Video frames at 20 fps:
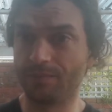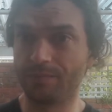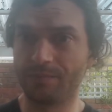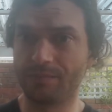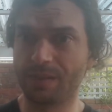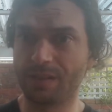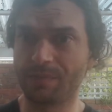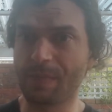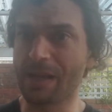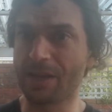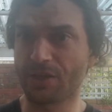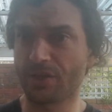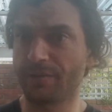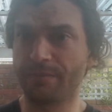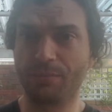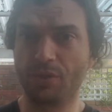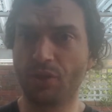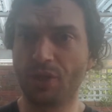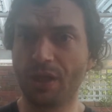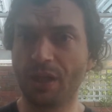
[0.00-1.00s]
smash
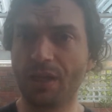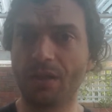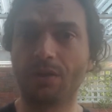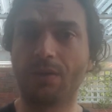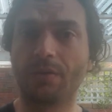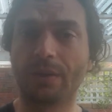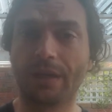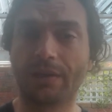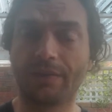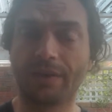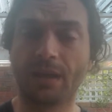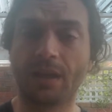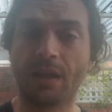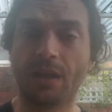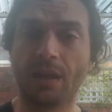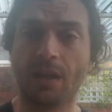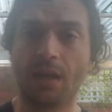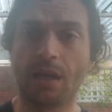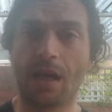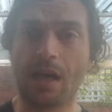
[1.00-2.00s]
some shit or whatever.
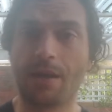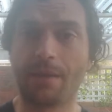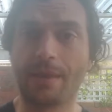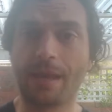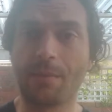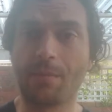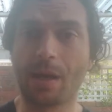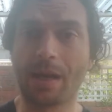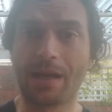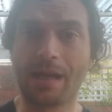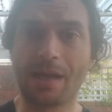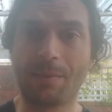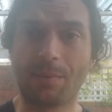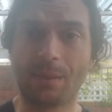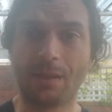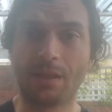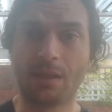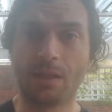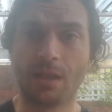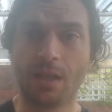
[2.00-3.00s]
That might
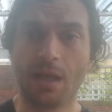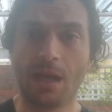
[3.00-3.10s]
happen.